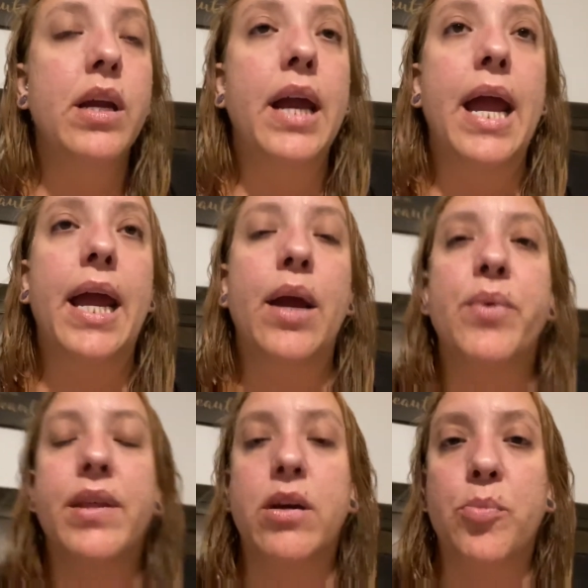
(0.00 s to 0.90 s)
And
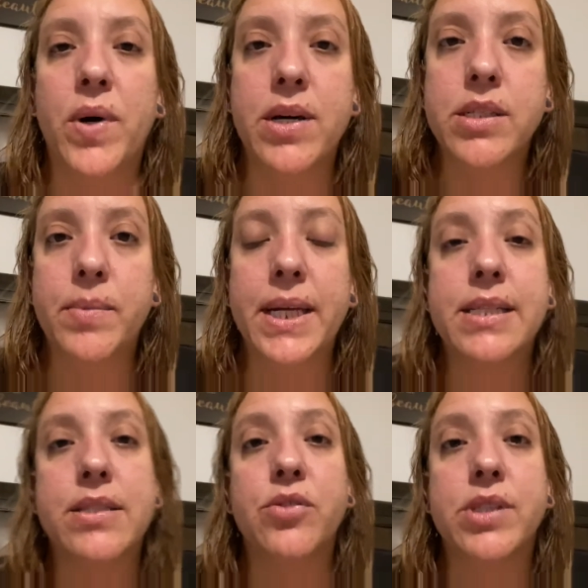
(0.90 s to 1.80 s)
with that colposcopy,
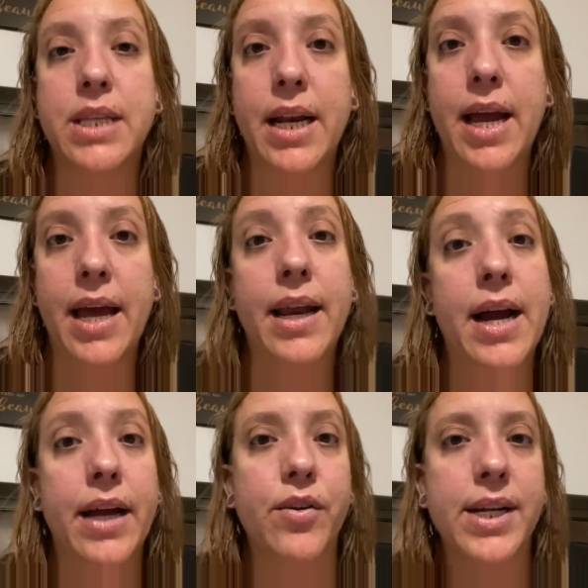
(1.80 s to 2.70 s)
it still said I had
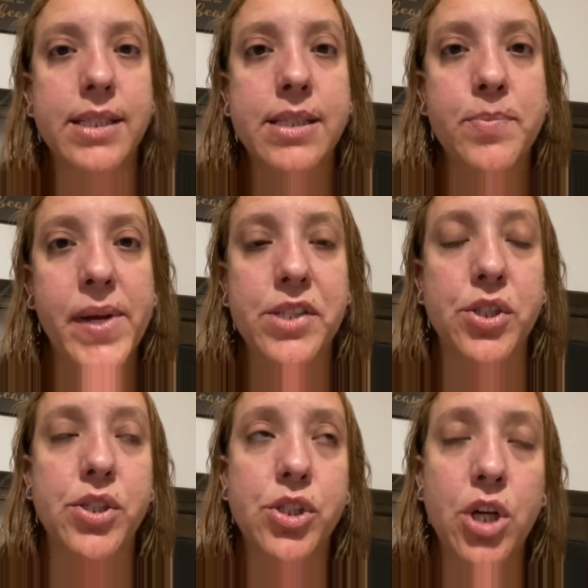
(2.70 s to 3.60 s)
high-grade
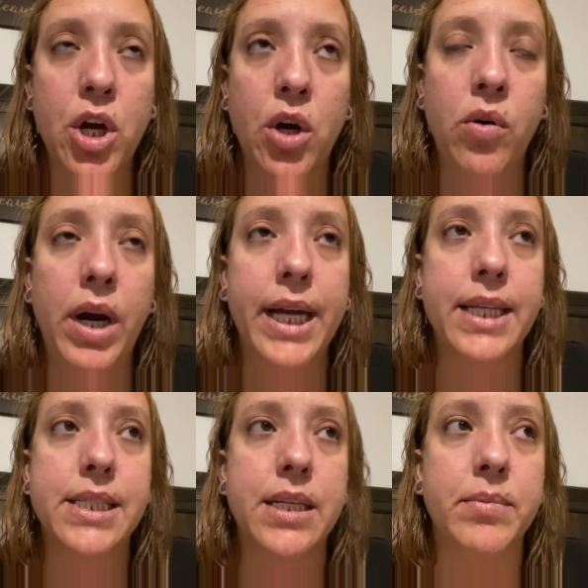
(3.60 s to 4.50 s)
dysplasia. So I
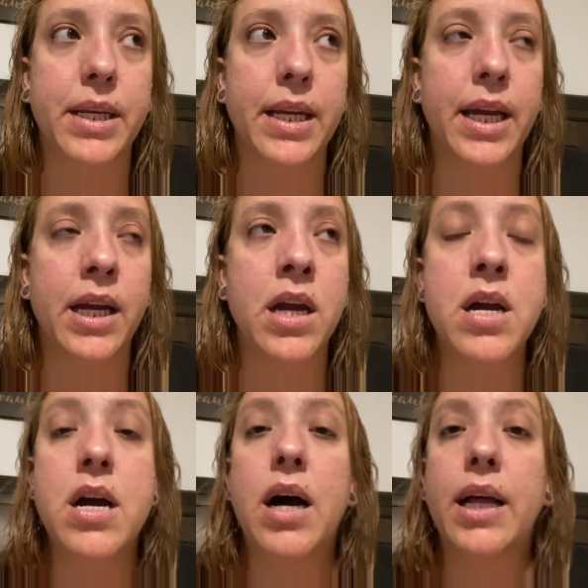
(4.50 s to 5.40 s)
ended up getting
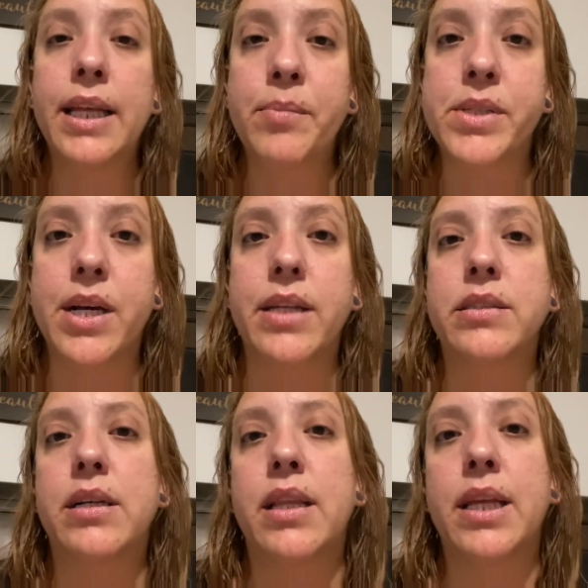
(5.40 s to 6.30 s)
a LEEP done.
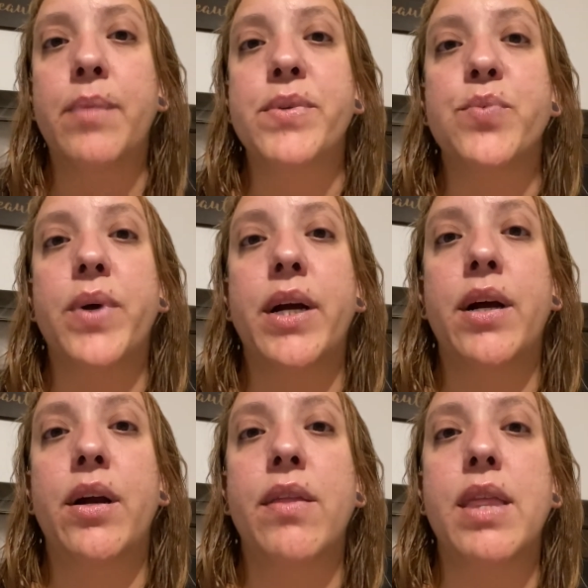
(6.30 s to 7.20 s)
A LEEP is
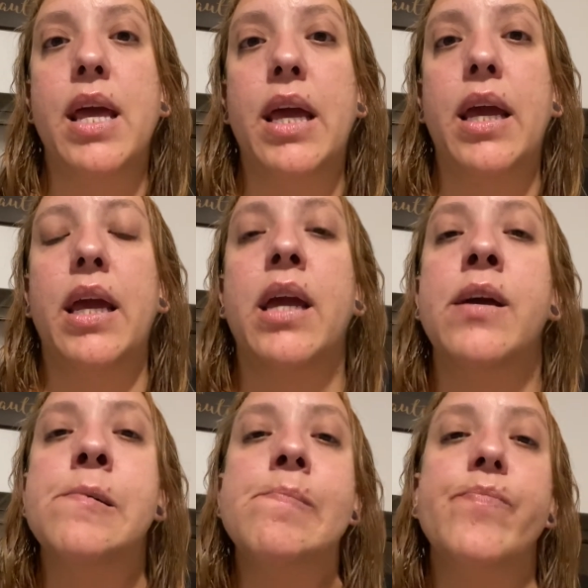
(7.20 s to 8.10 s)
where they
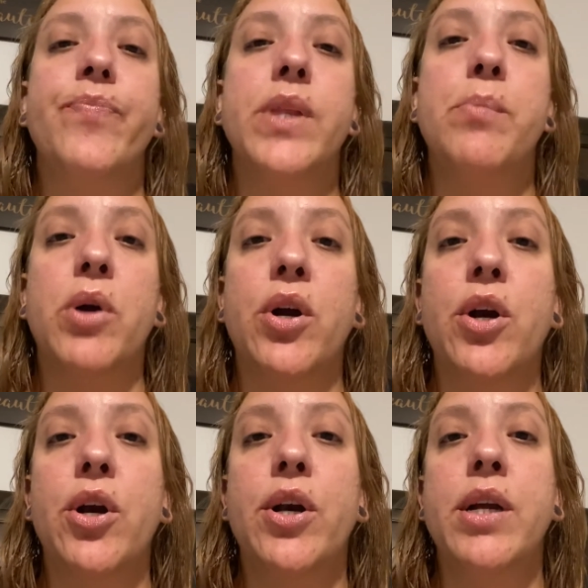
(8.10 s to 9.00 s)

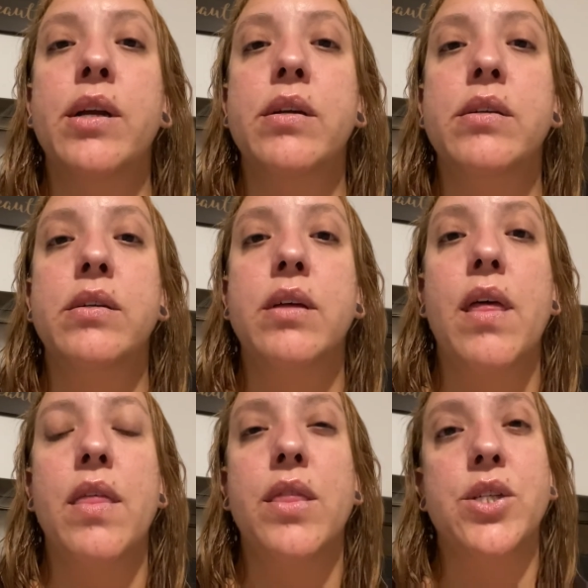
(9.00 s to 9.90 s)
burn
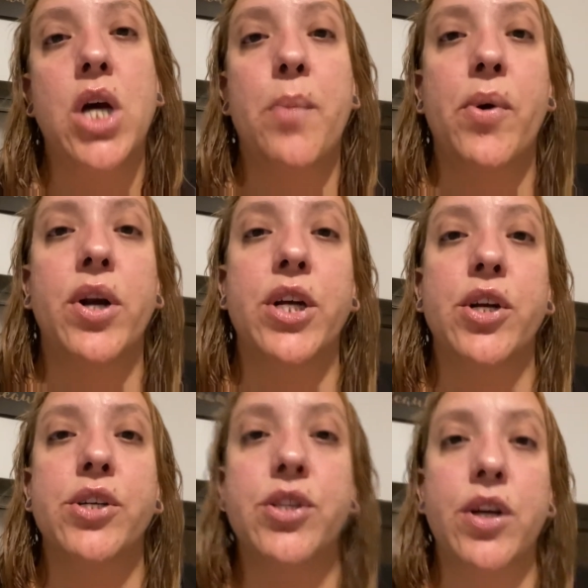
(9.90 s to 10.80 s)
the top part of
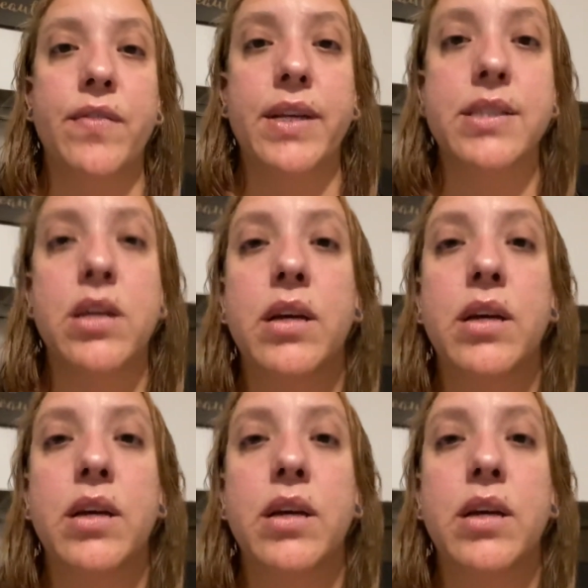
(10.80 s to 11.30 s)
your cervix.